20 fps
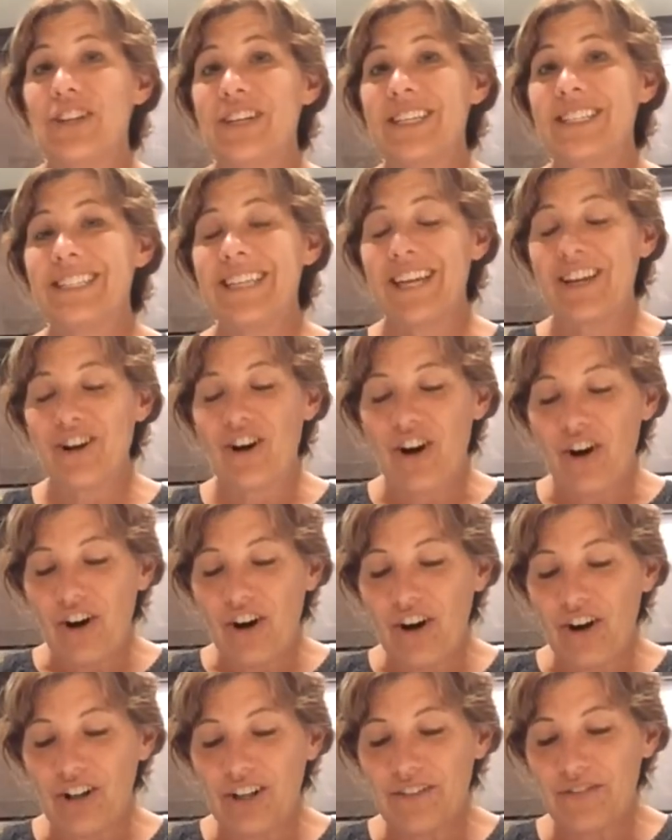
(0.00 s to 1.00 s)
going to take
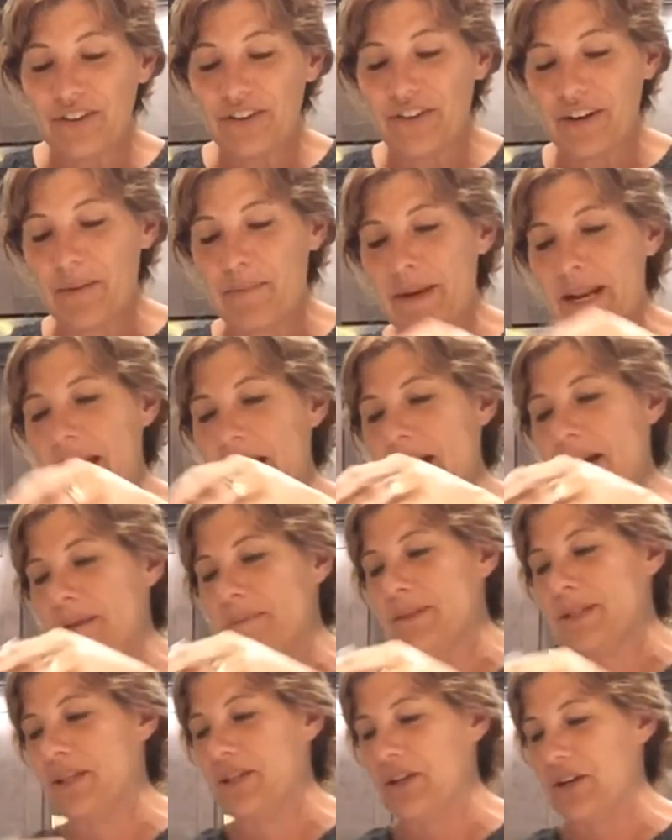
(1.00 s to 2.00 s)
all of your
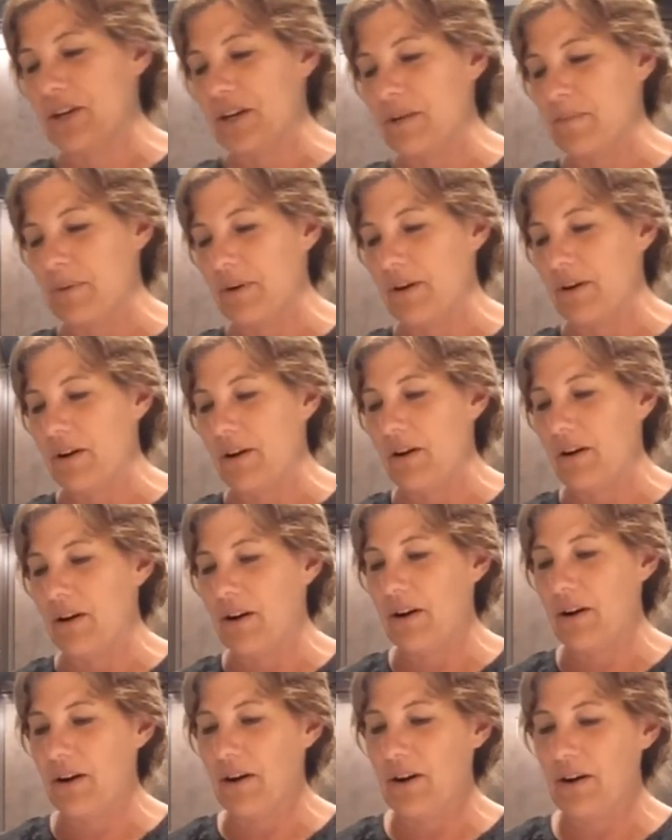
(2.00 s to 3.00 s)
M&Ms and you're going to put
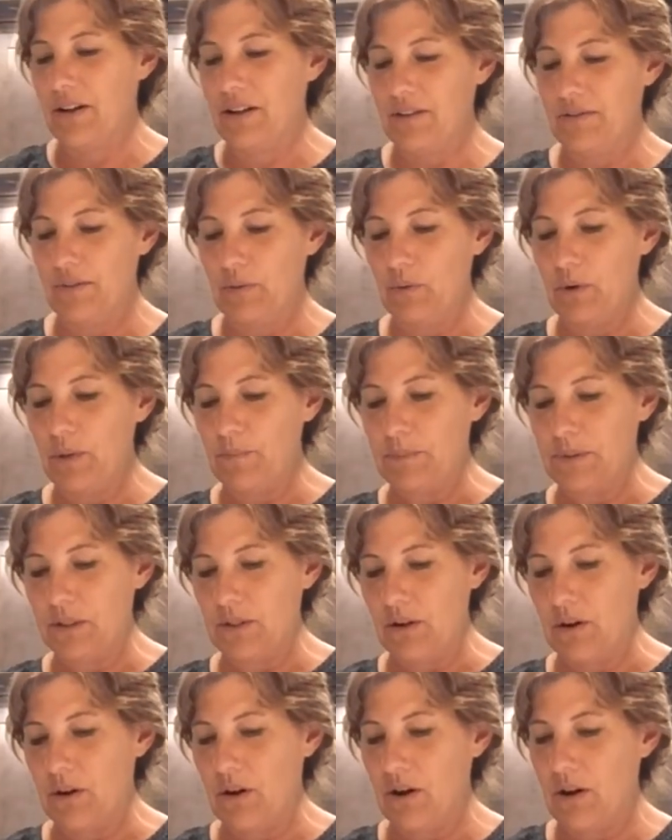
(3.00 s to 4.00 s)
all
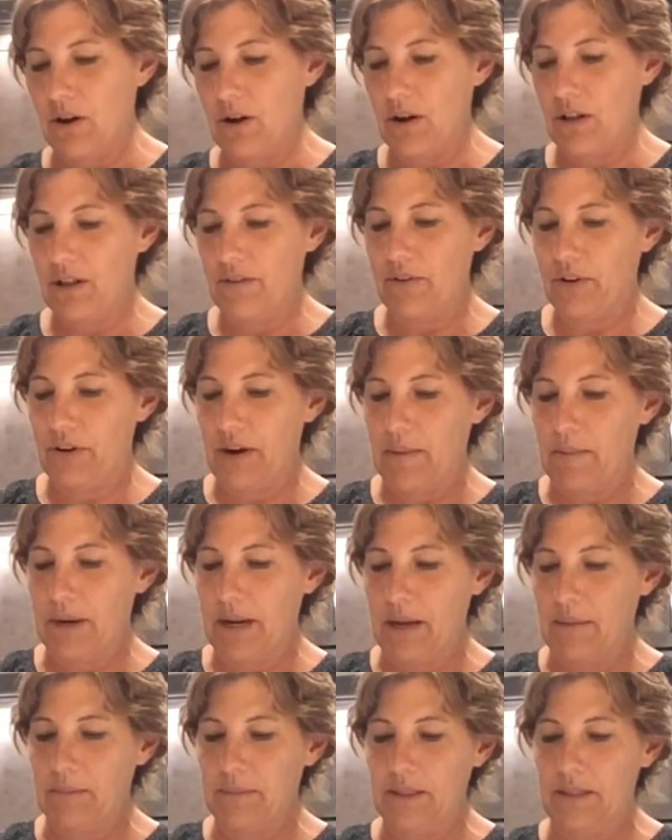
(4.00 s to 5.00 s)
of your
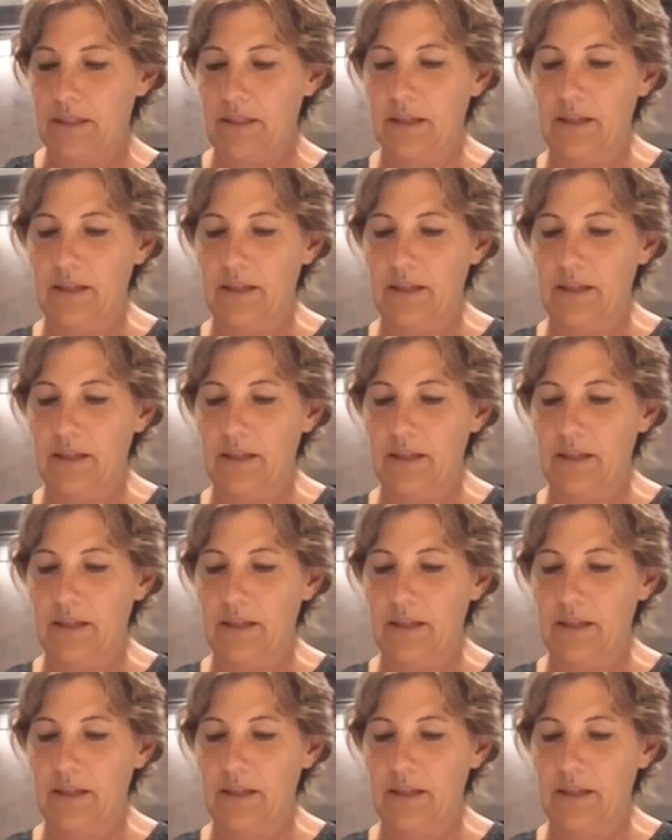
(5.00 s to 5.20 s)
M&Ms in